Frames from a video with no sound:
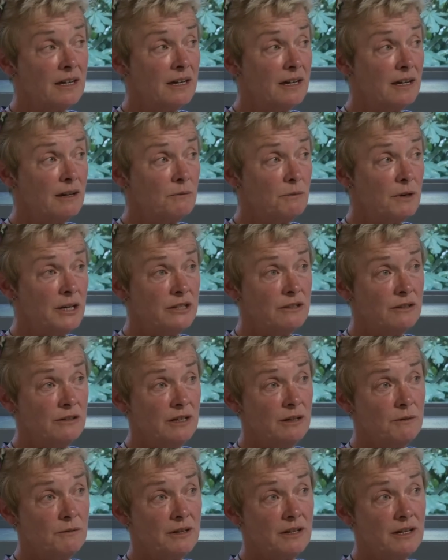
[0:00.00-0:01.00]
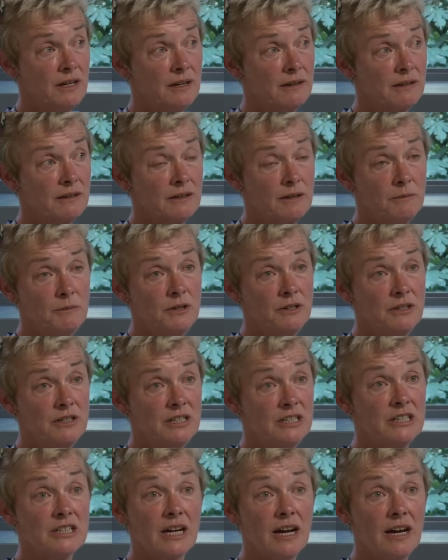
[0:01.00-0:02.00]
We're doing it with a
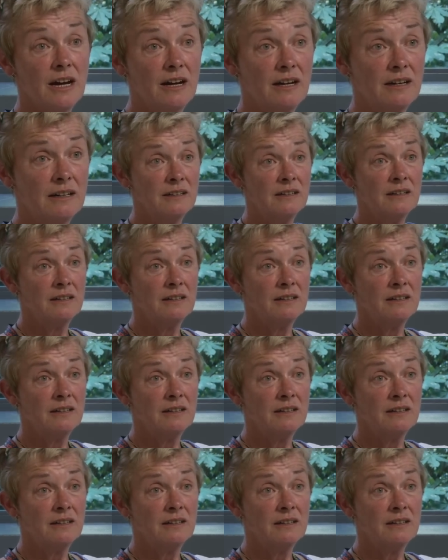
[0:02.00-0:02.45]
community share.